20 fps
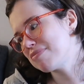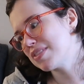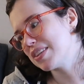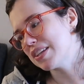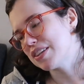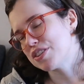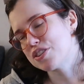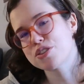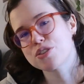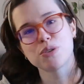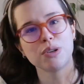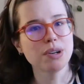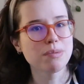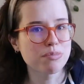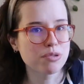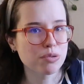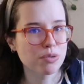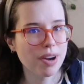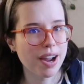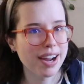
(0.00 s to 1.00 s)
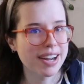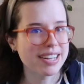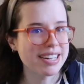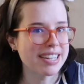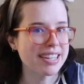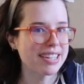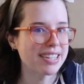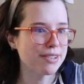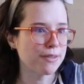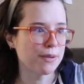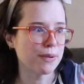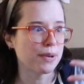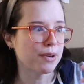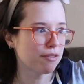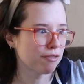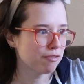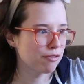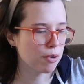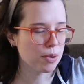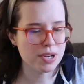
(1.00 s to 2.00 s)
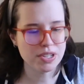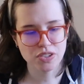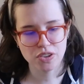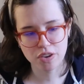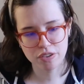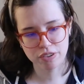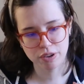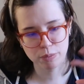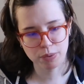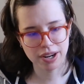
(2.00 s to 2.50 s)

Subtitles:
the script writing or voiceover,